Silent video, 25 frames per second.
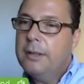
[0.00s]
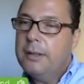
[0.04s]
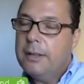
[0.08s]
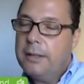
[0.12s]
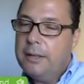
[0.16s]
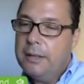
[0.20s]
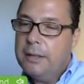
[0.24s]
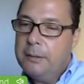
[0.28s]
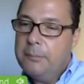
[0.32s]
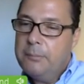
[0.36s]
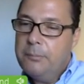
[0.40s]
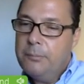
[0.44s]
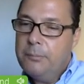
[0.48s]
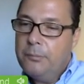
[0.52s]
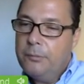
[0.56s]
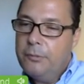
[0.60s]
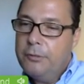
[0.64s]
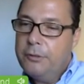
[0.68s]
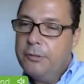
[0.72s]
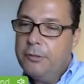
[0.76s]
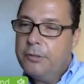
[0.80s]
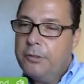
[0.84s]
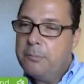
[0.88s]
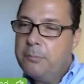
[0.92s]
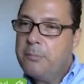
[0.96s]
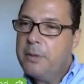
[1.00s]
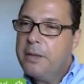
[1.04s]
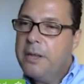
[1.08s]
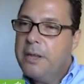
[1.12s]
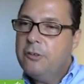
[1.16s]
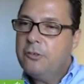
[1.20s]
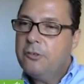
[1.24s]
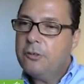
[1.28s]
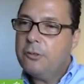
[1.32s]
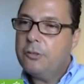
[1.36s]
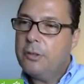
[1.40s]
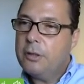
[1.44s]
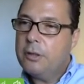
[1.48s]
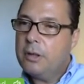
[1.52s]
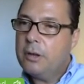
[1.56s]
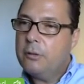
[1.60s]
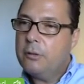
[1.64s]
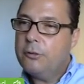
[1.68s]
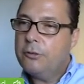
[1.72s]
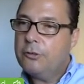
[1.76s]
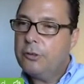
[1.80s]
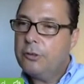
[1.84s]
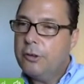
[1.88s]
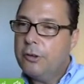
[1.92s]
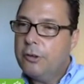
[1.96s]
The major thing I
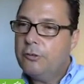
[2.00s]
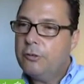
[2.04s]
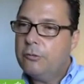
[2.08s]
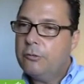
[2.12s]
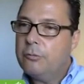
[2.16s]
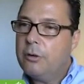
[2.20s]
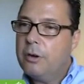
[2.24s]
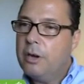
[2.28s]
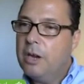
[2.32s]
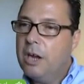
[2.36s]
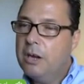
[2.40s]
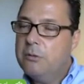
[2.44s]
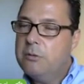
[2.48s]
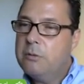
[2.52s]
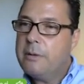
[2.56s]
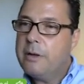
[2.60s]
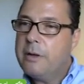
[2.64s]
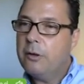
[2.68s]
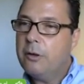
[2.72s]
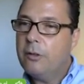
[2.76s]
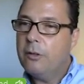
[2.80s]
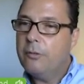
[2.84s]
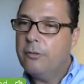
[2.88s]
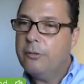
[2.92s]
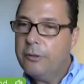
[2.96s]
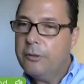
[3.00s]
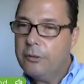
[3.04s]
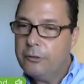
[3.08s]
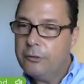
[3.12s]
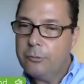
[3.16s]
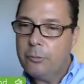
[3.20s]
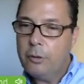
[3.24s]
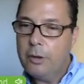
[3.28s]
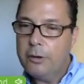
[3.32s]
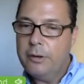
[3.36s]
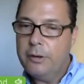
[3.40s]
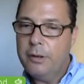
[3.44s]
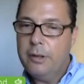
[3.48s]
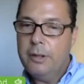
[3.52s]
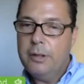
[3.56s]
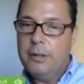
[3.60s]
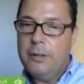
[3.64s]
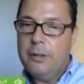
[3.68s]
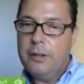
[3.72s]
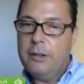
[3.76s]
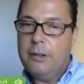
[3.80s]
would say to write home about on this one